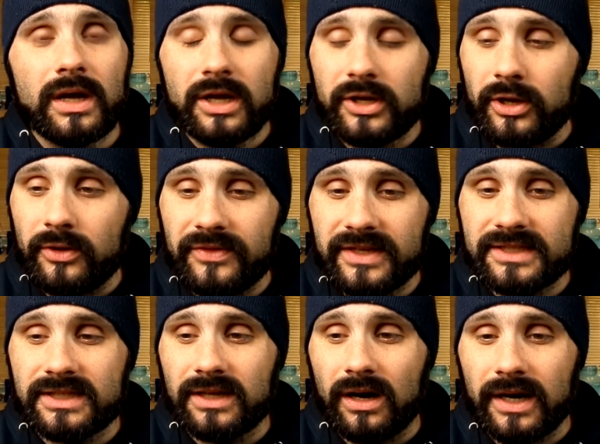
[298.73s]
You know, this
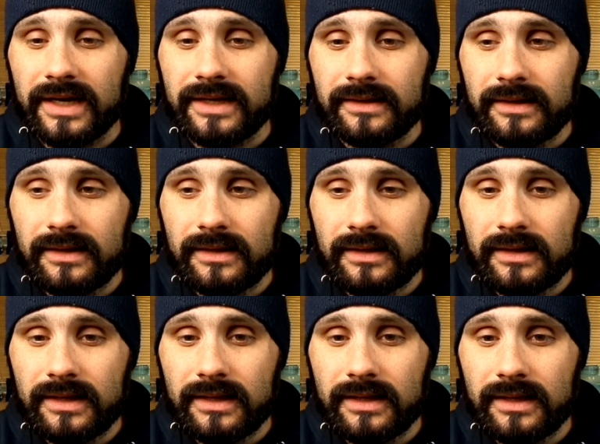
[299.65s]
guy
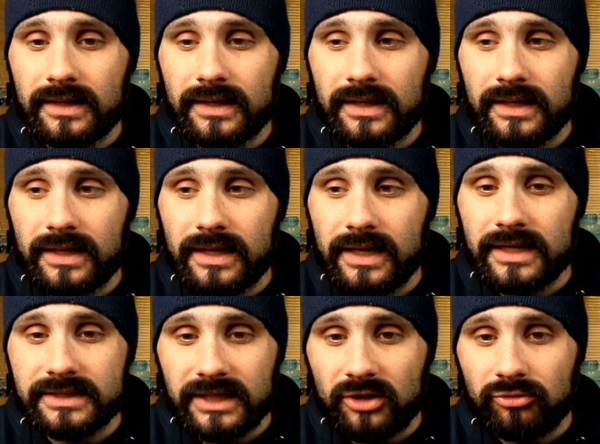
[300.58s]

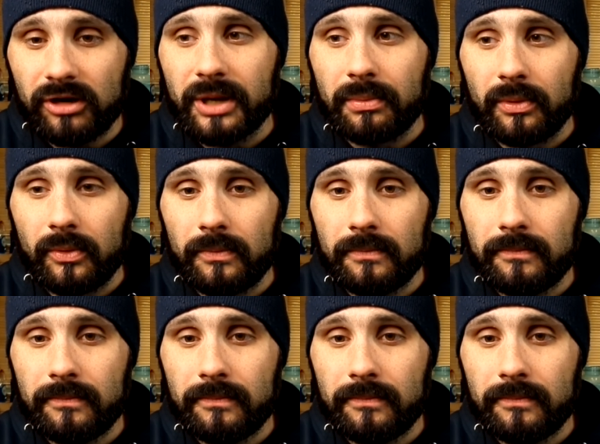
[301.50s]
is incredible.